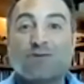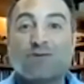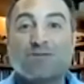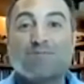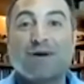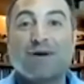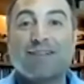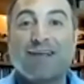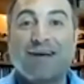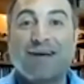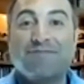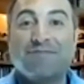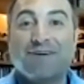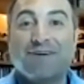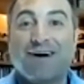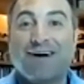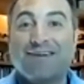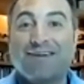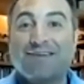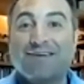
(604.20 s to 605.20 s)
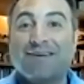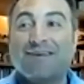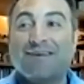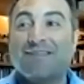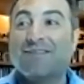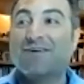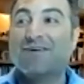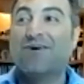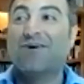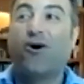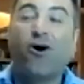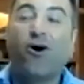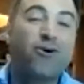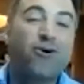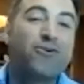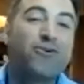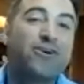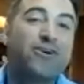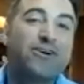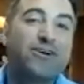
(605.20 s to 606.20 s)
my life got. The
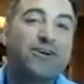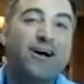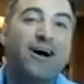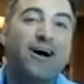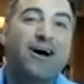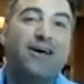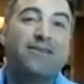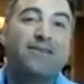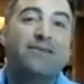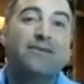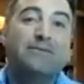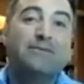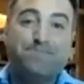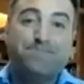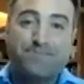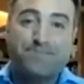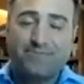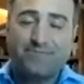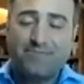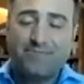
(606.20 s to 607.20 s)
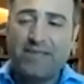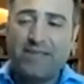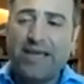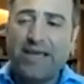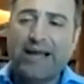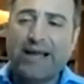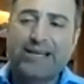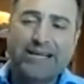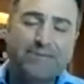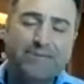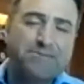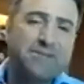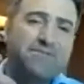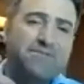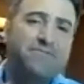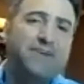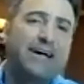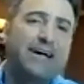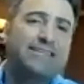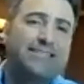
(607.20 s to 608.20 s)
harder it got, and I kept
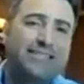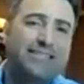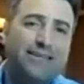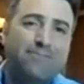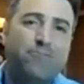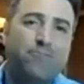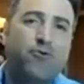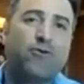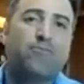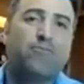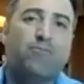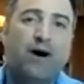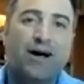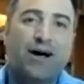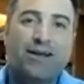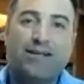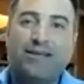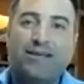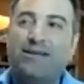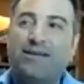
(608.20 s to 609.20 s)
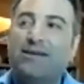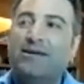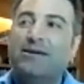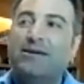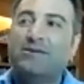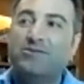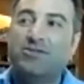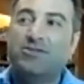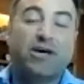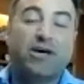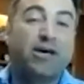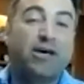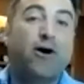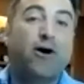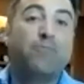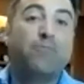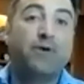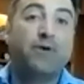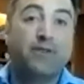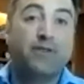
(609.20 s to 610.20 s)
investing more money to
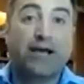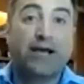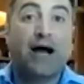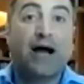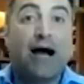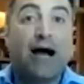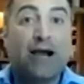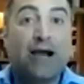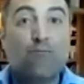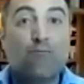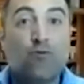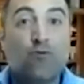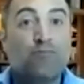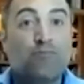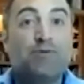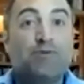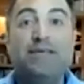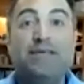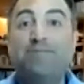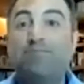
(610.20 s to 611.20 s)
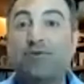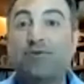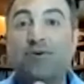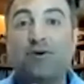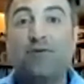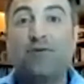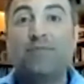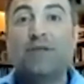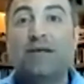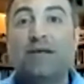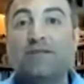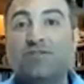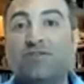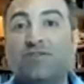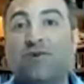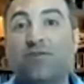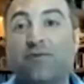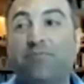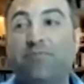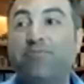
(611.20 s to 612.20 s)
help like hire more people.
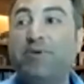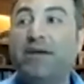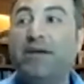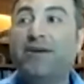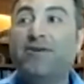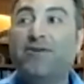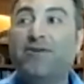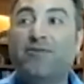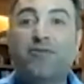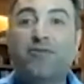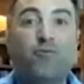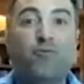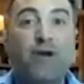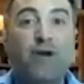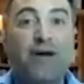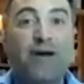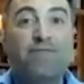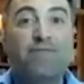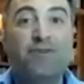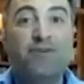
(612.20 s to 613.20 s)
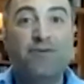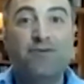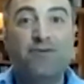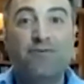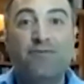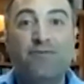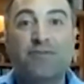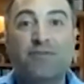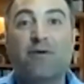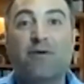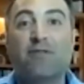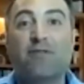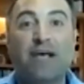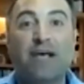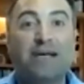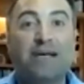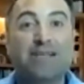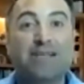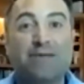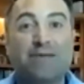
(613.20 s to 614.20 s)
So the bigger the revenue, the
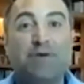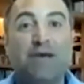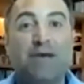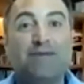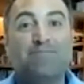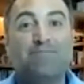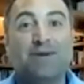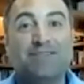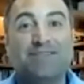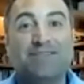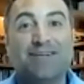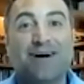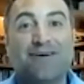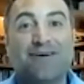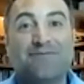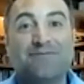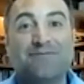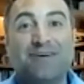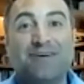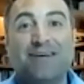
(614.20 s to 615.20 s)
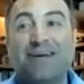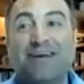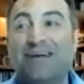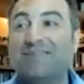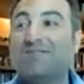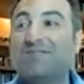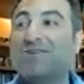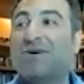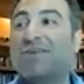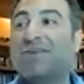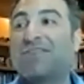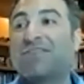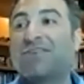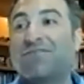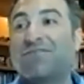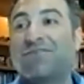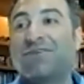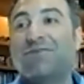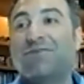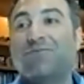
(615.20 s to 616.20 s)
less I paid myself. And so at
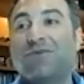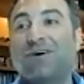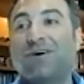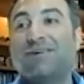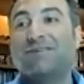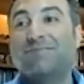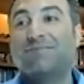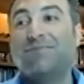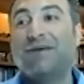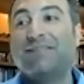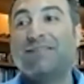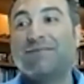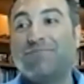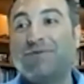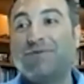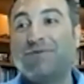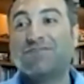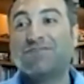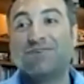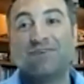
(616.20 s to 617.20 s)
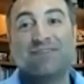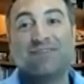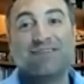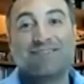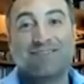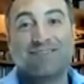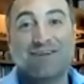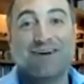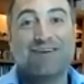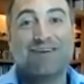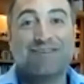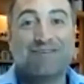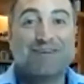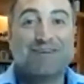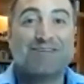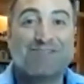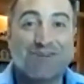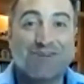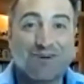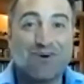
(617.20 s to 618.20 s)
31, to paint the picture, and
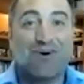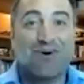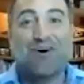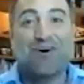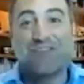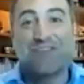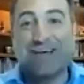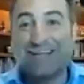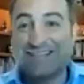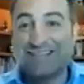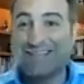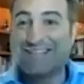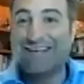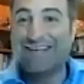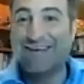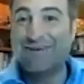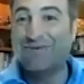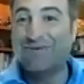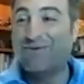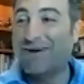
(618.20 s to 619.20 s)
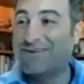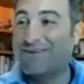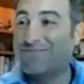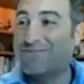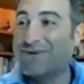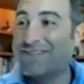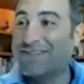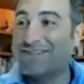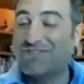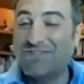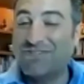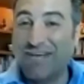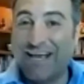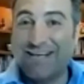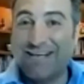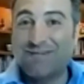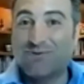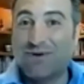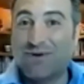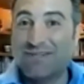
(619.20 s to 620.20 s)
it took all that to tell you where the
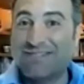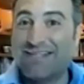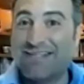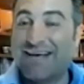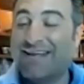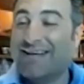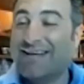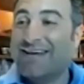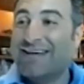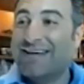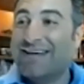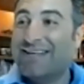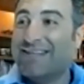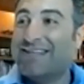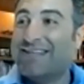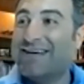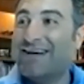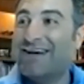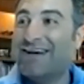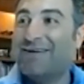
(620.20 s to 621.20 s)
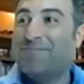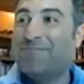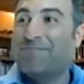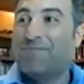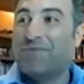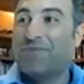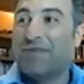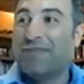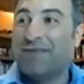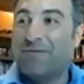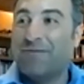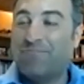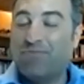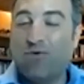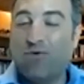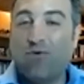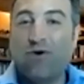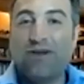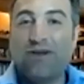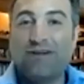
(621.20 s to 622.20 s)
change was, that the
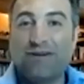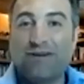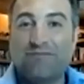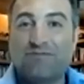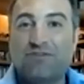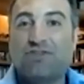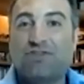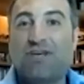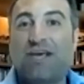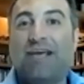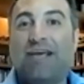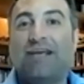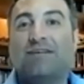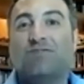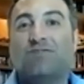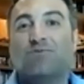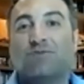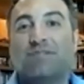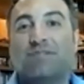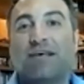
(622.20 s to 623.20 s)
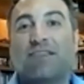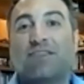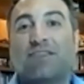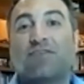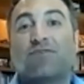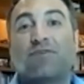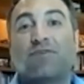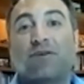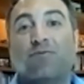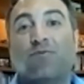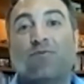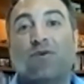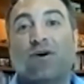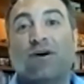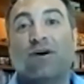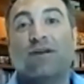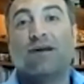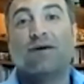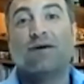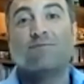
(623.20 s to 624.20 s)
point of change was at
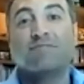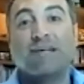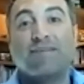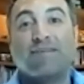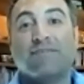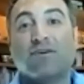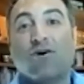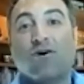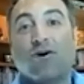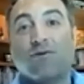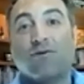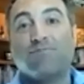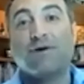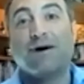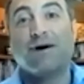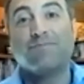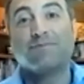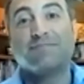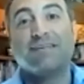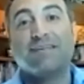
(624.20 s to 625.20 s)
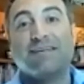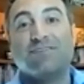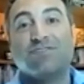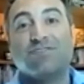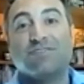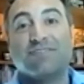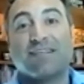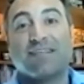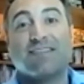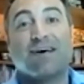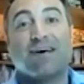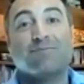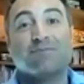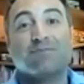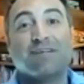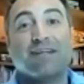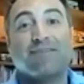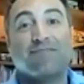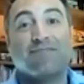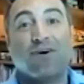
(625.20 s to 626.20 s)
31. I was having heart palpitations. I thought I was
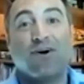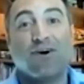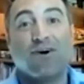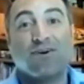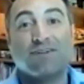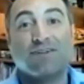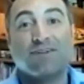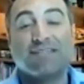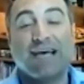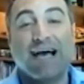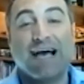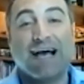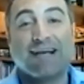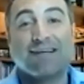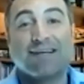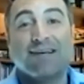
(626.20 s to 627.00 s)
going to have a heart attack.